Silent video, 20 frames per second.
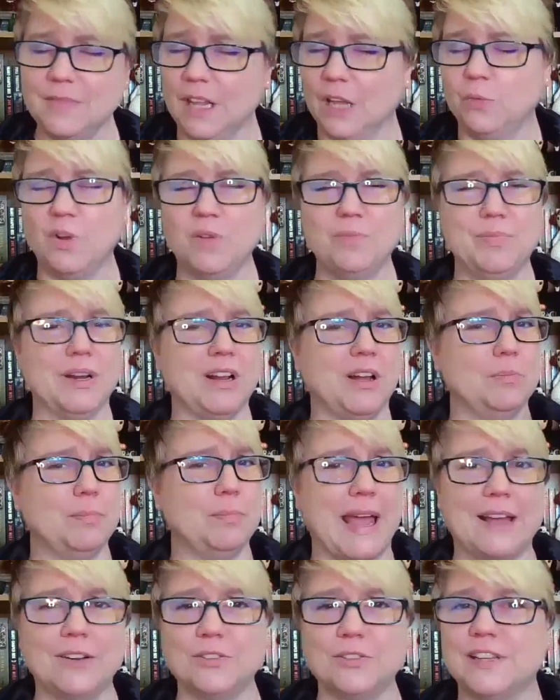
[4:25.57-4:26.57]
and we've been on
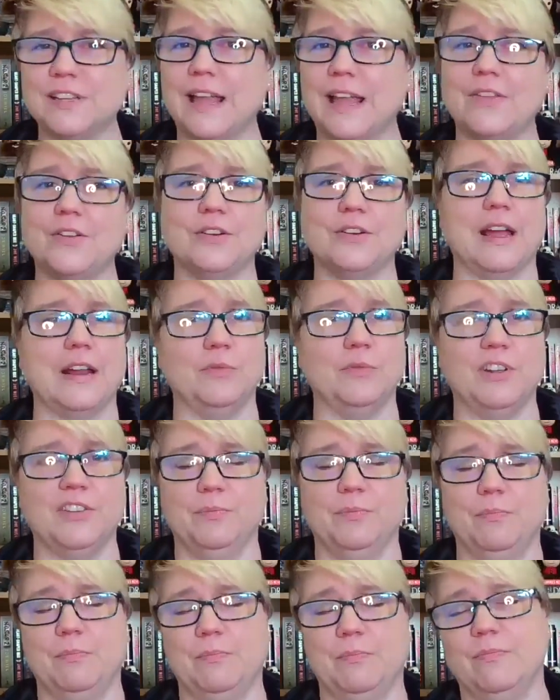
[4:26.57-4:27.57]
panels together, and we've
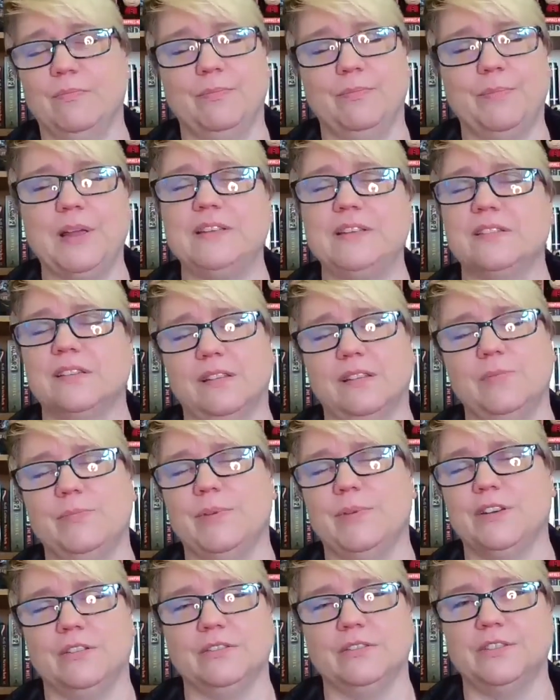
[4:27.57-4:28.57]
basically
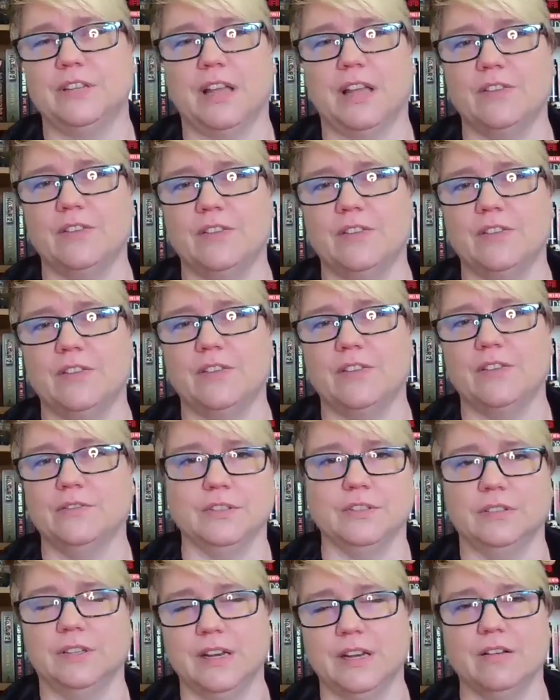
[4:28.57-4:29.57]
been nerds together
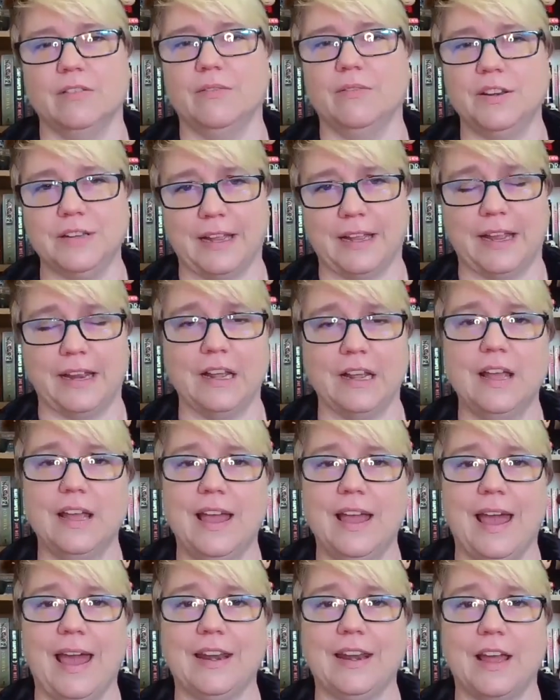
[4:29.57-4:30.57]
for, you know, a decade.
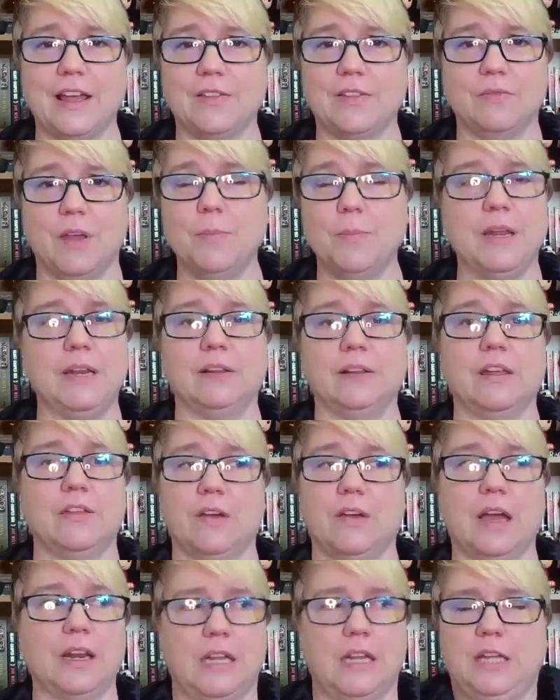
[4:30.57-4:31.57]
And I
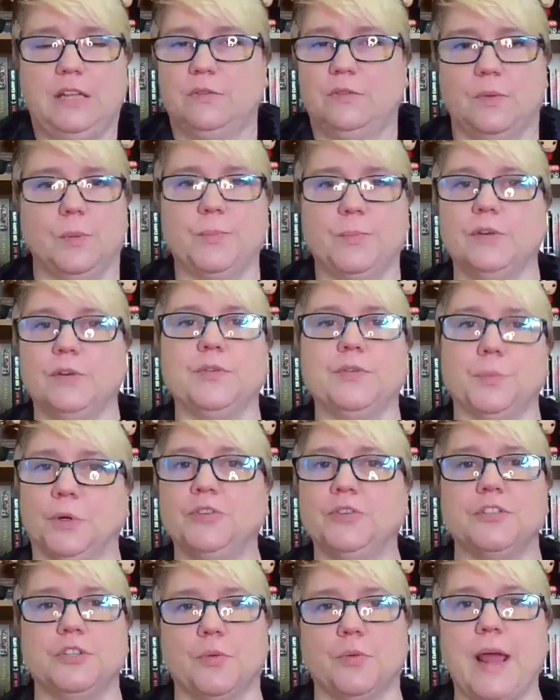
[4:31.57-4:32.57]
immediately thought, he's the perfect
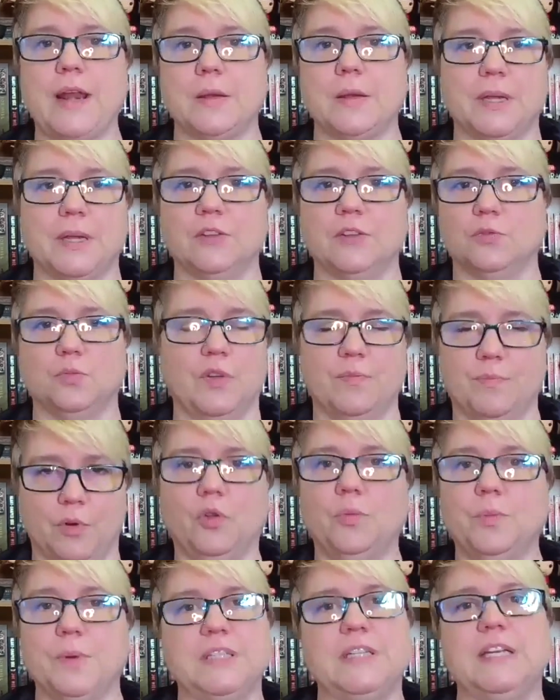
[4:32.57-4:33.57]
person to write it because we've
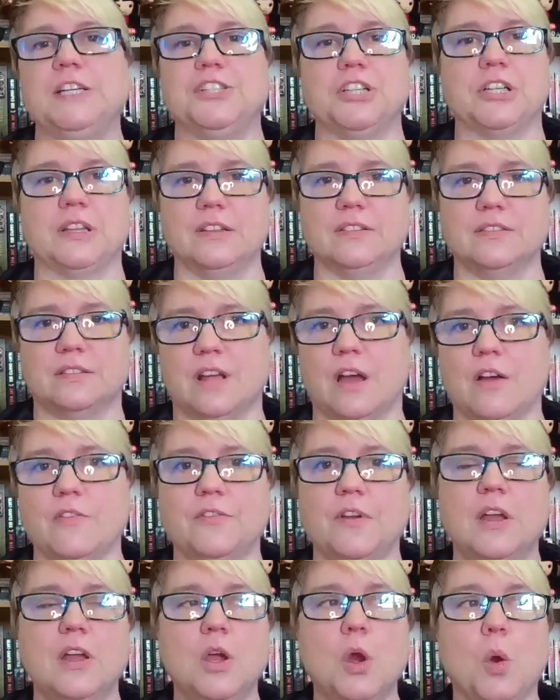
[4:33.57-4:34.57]
both been teaching this stuff.
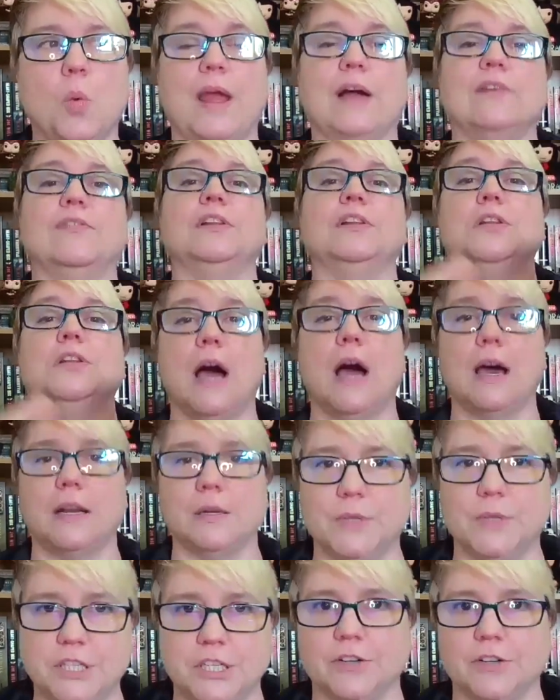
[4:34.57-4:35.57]
We have a lot of
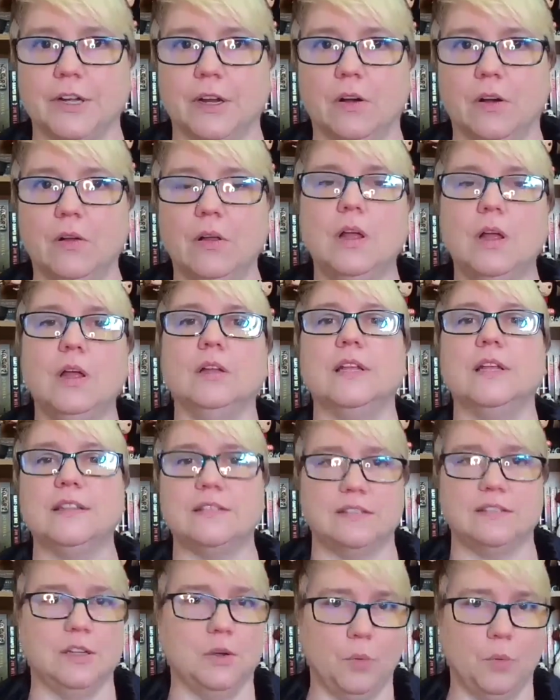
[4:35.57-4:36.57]
material.
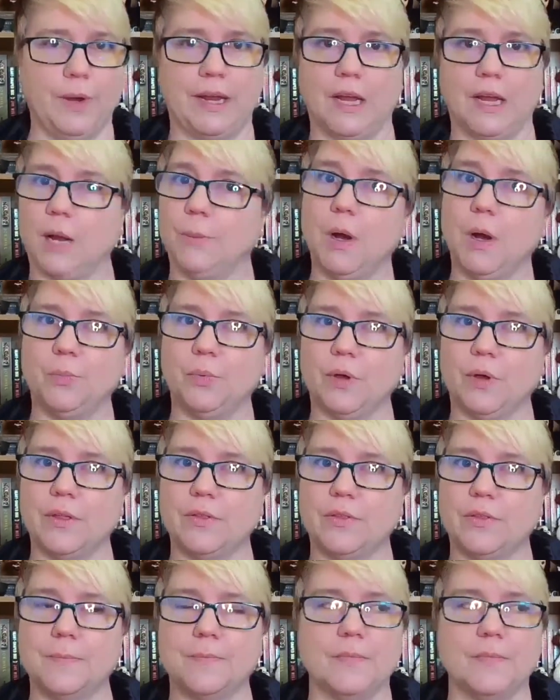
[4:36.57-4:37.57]
Let's see what we can come up
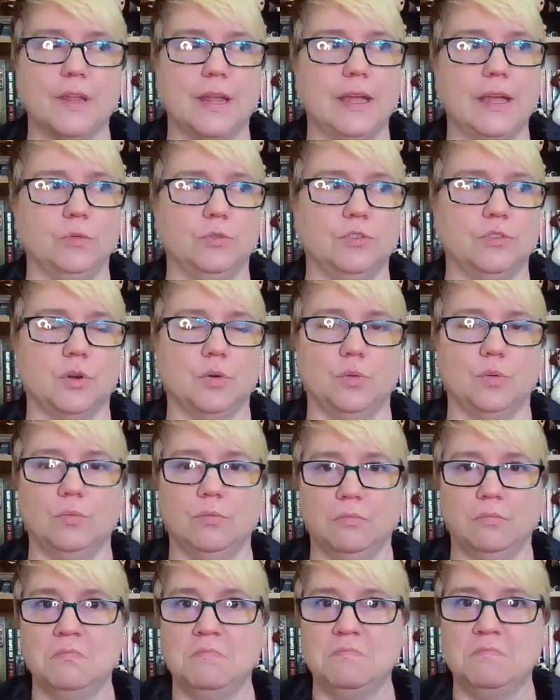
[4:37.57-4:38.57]
with. And so
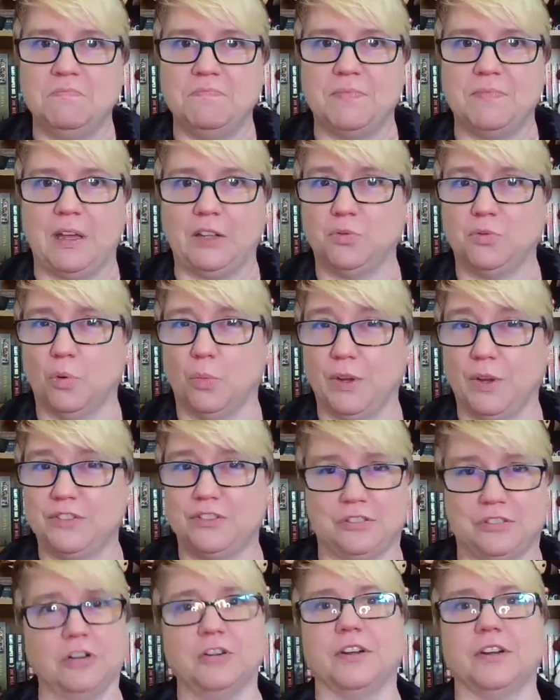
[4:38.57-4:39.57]
that's where we
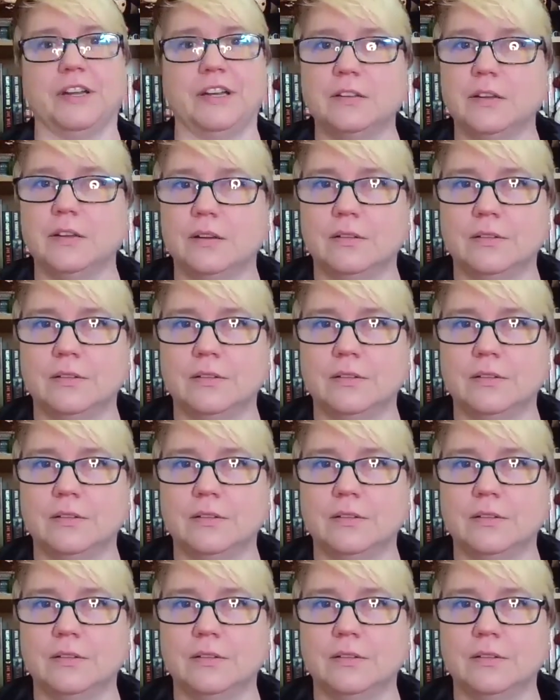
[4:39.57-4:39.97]
started.